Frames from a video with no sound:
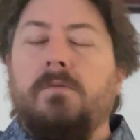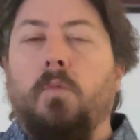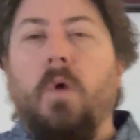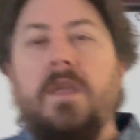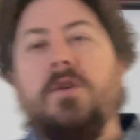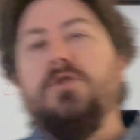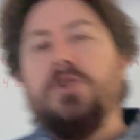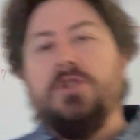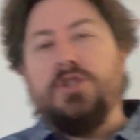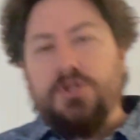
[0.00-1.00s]
what you
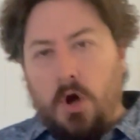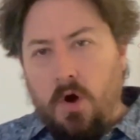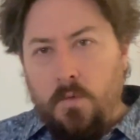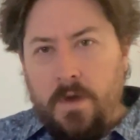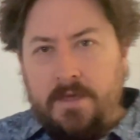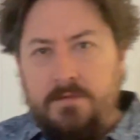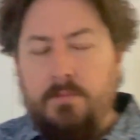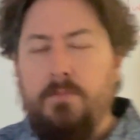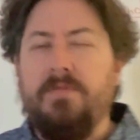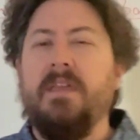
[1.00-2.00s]
should start
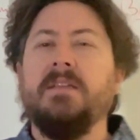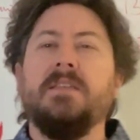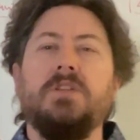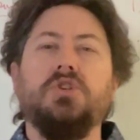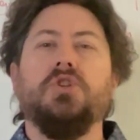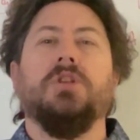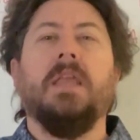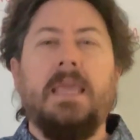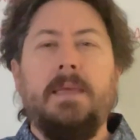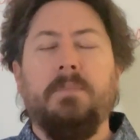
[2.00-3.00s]
with, things that you should
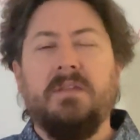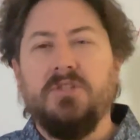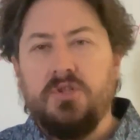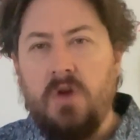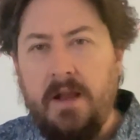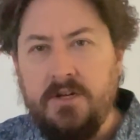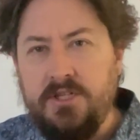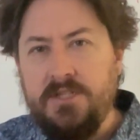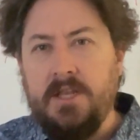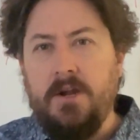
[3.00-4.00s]
keep, and
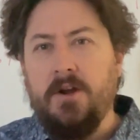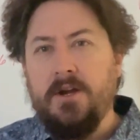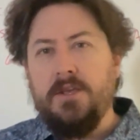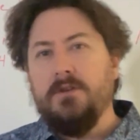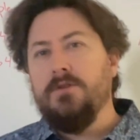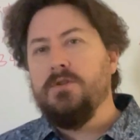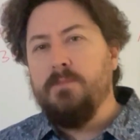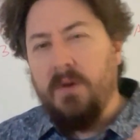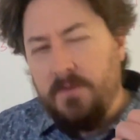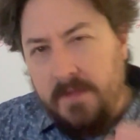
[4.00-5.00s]
strategies that you're going to use
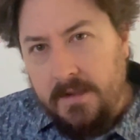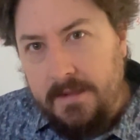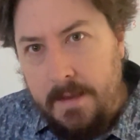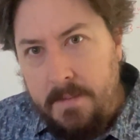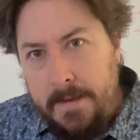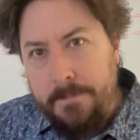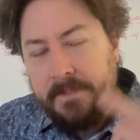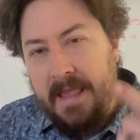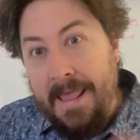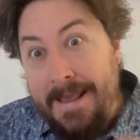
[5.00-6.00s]
both in
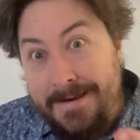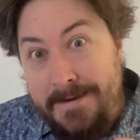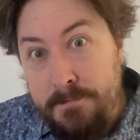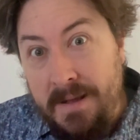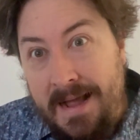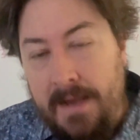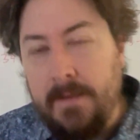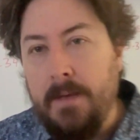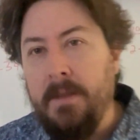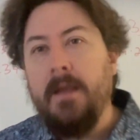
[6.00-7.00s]
limit and in pot
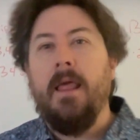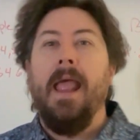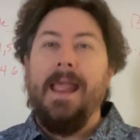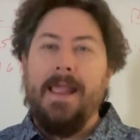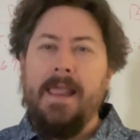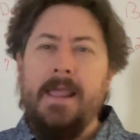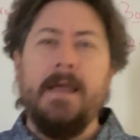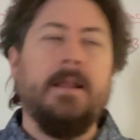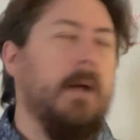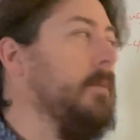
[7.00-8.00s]
limit.
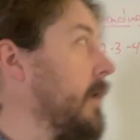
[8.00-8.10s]
And I'm going